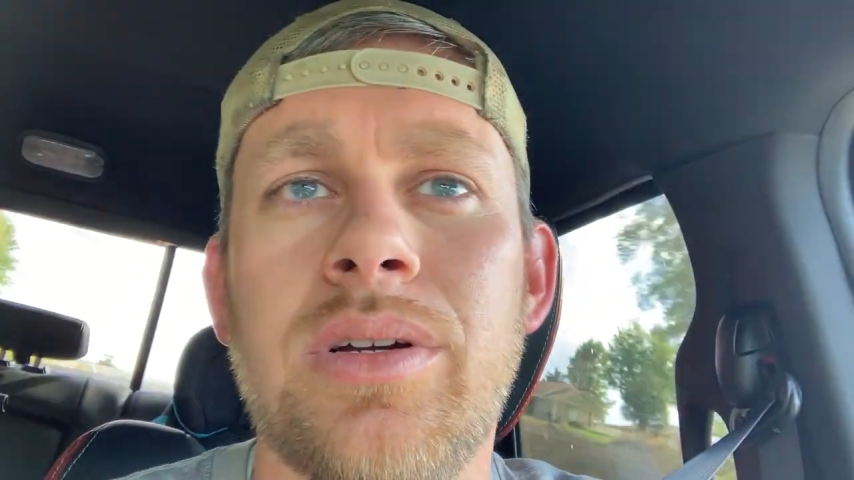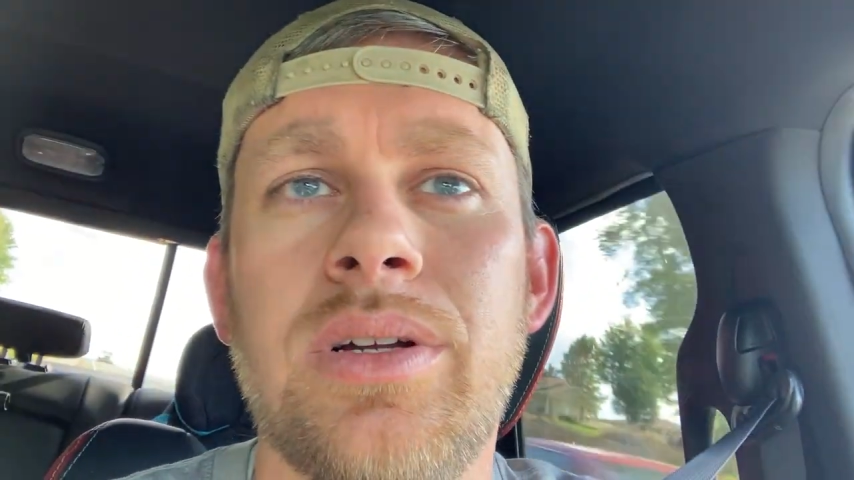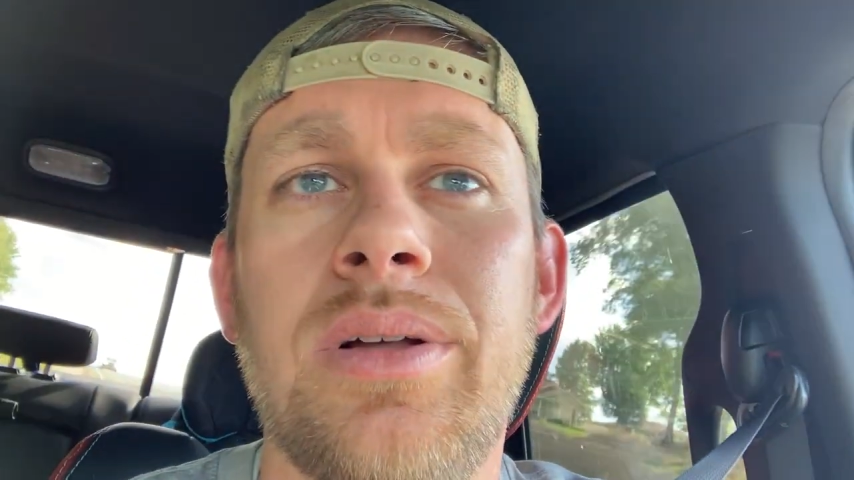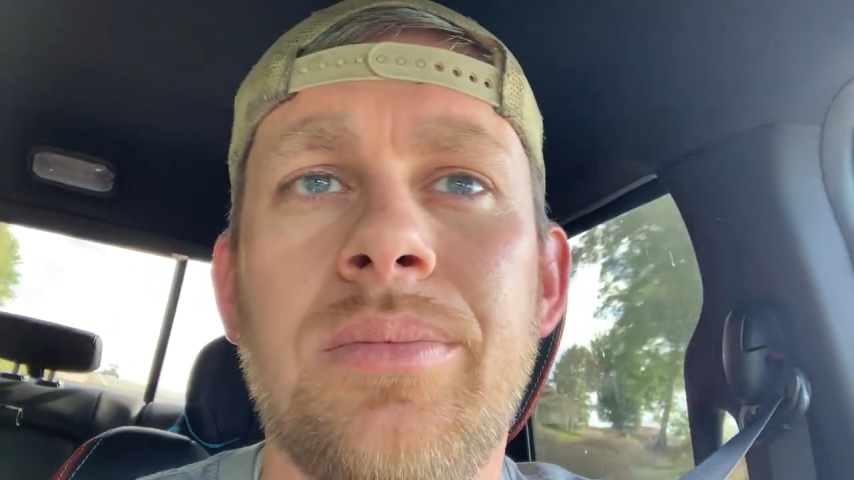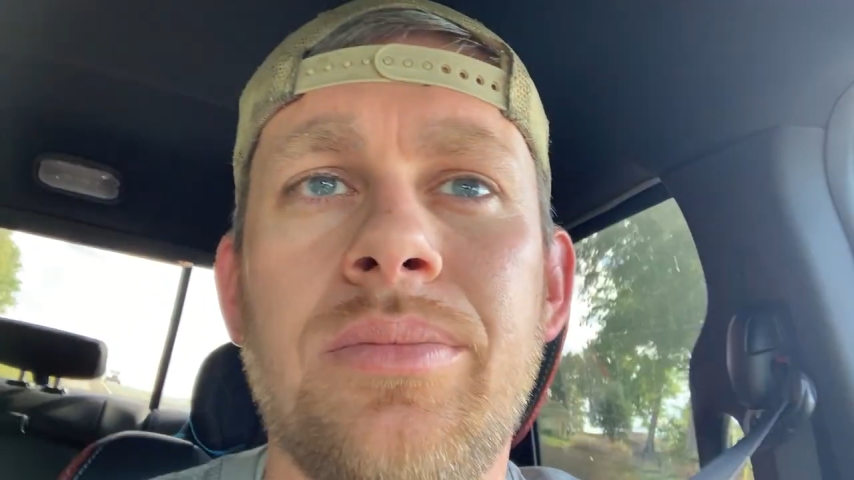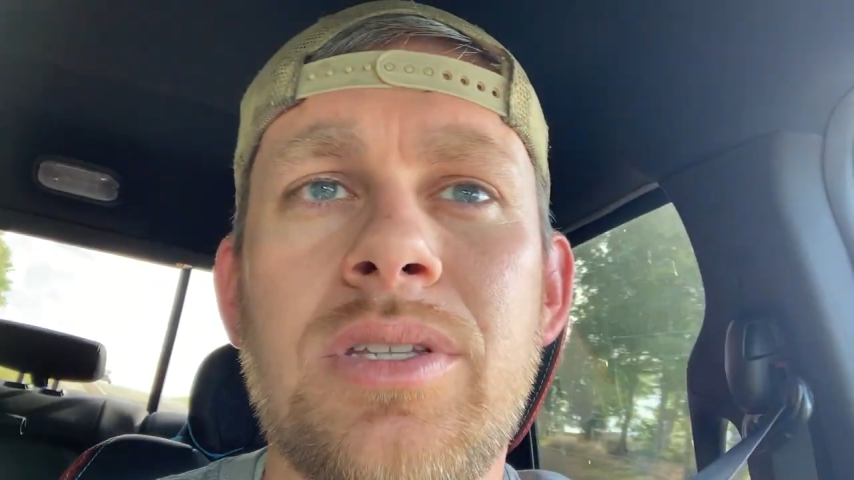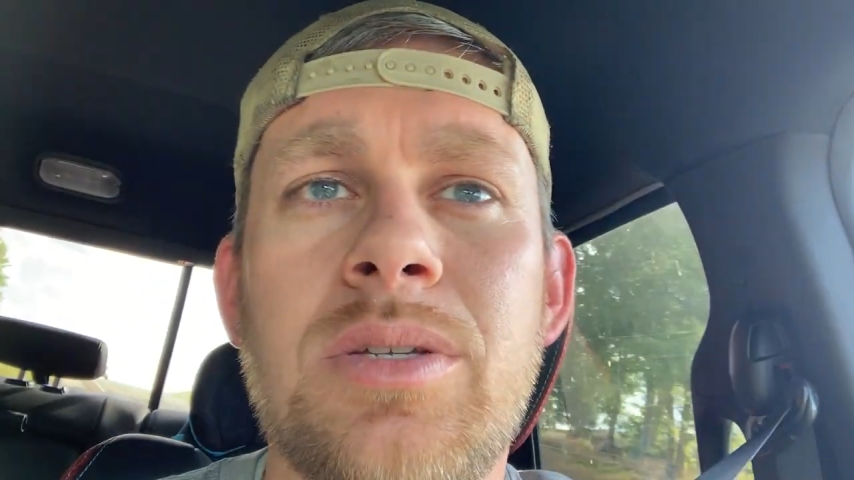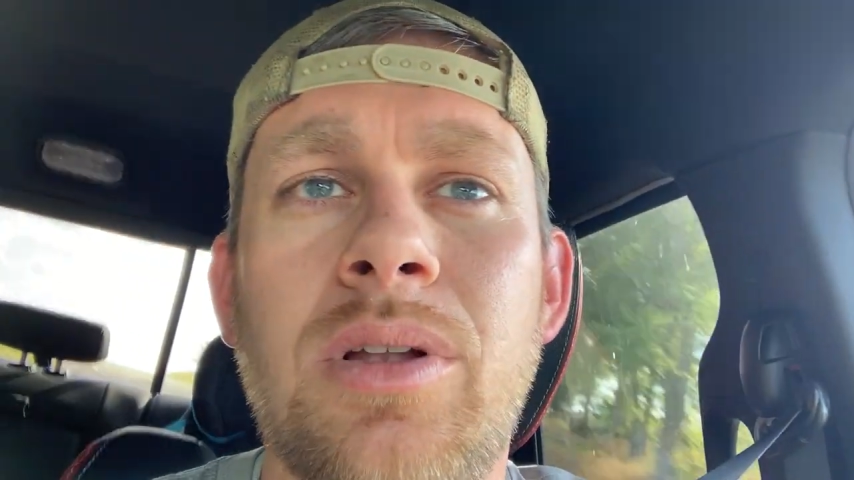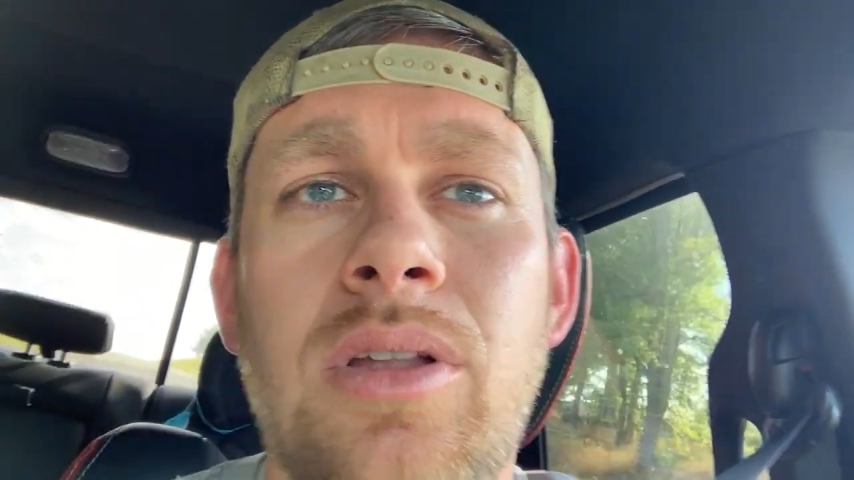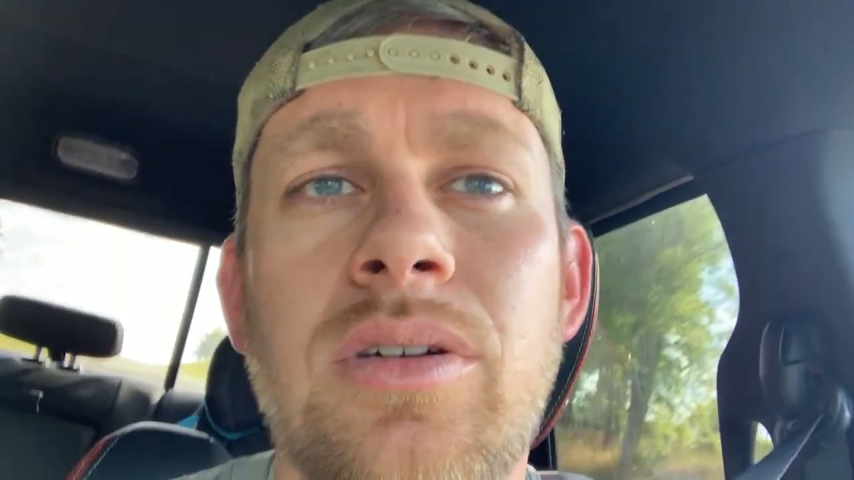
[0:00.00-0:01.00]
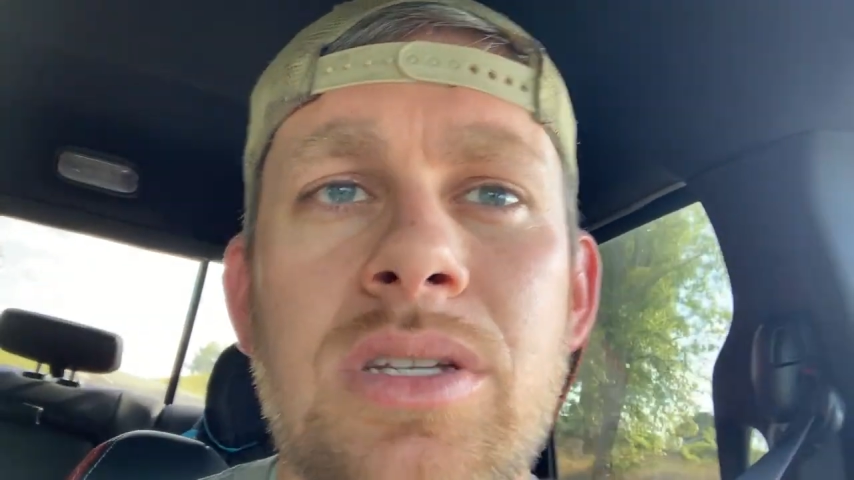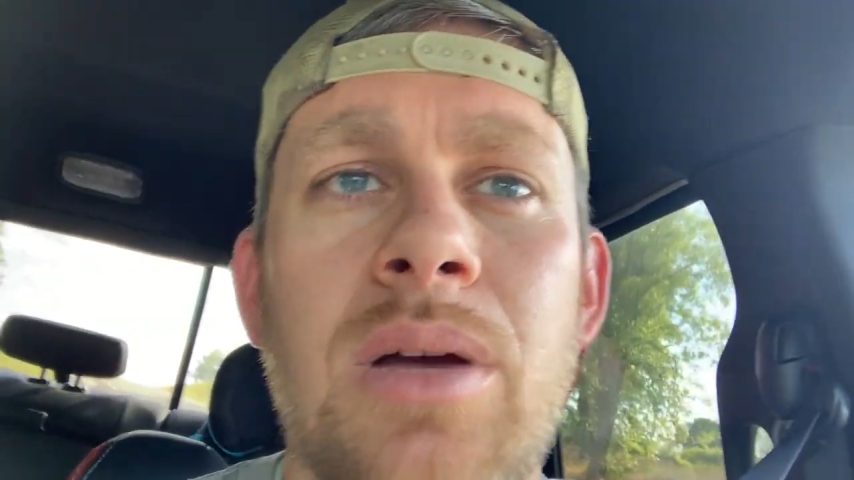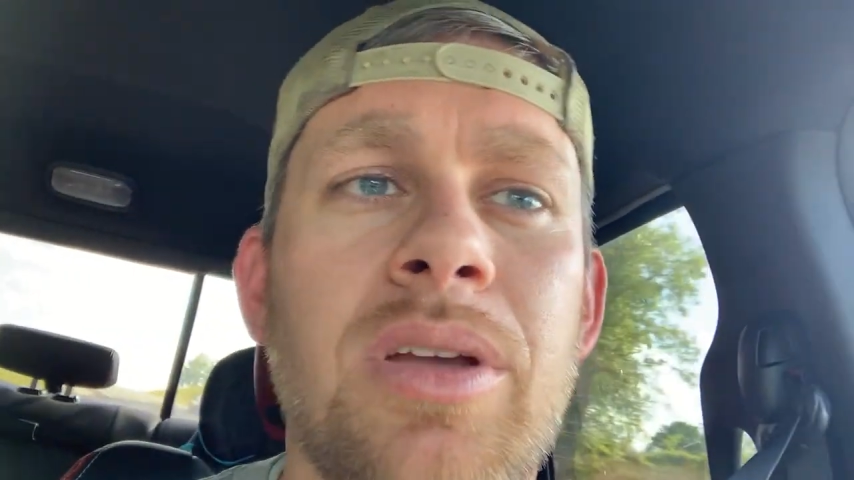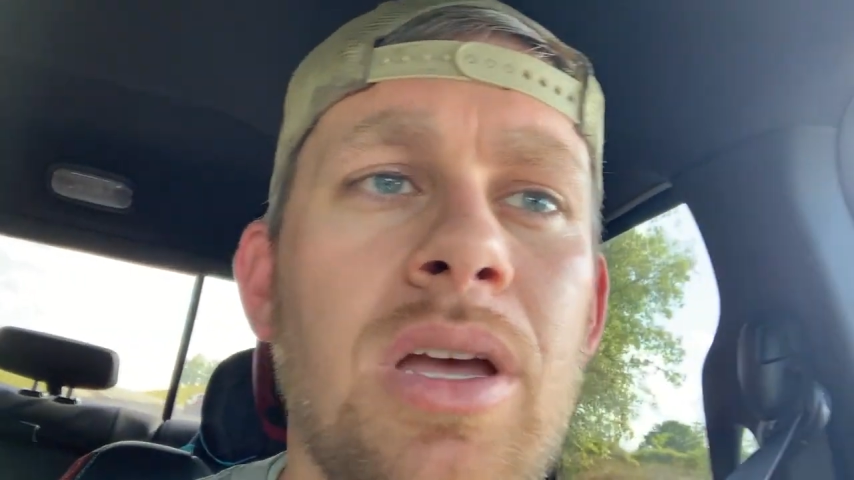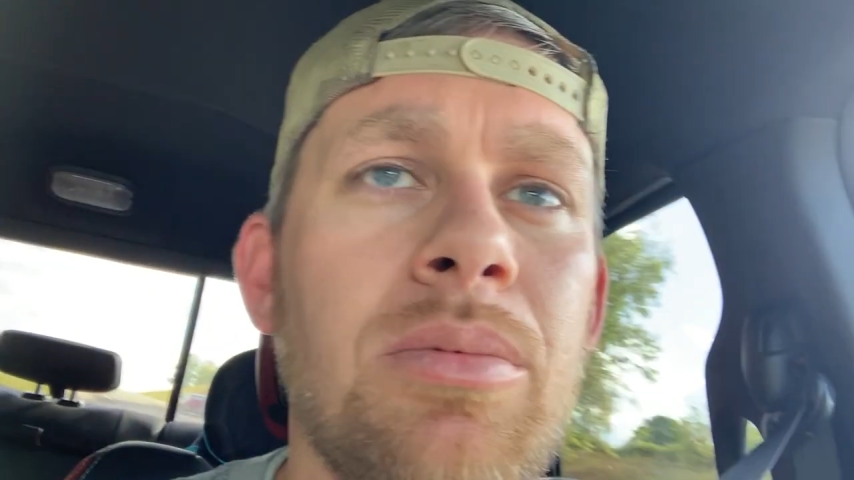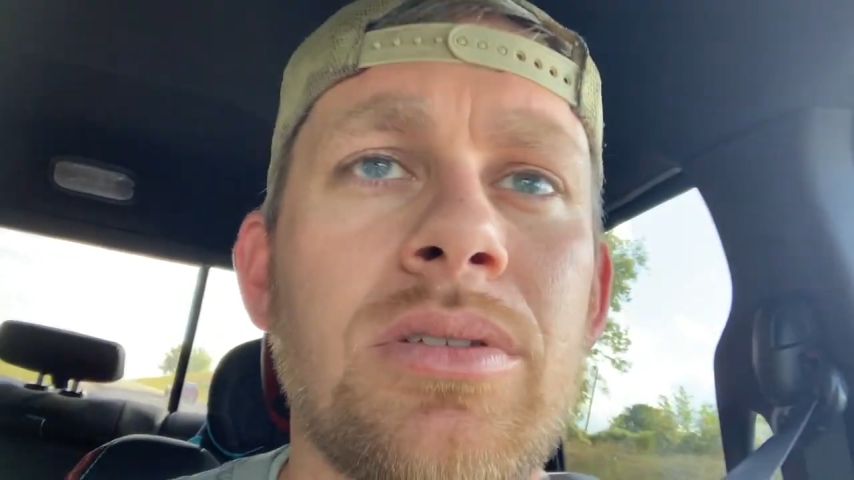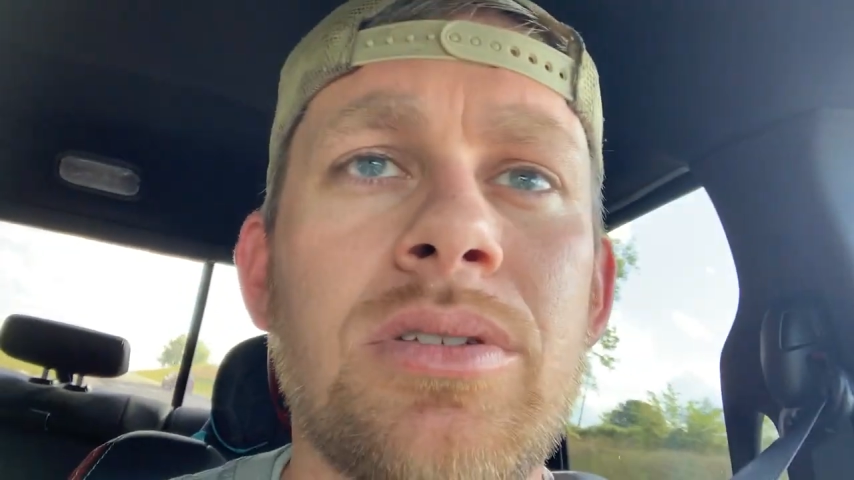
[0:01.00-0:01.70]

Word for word: Um, long time coming,